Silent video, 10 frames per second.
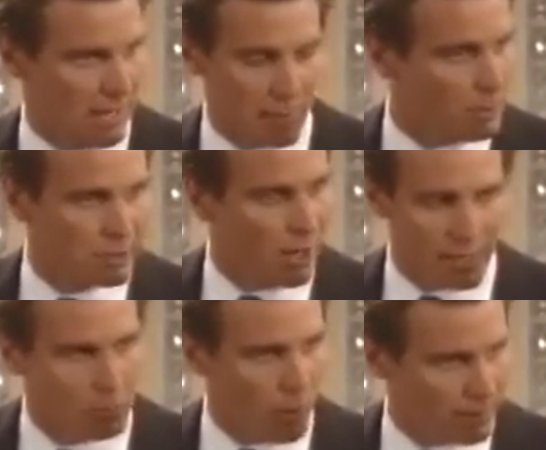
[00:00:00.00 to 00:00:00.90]
I don't want
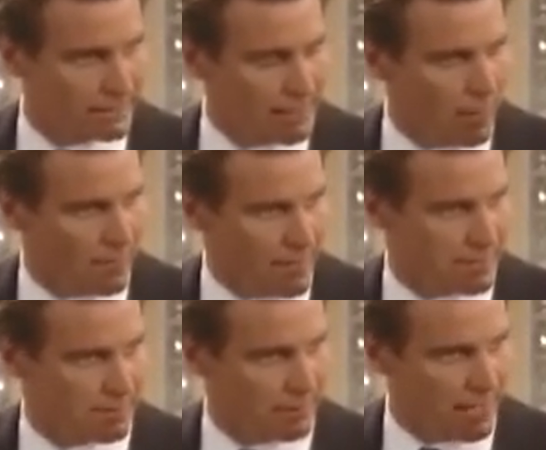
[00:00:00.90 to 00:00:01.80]
Carly walking in on this,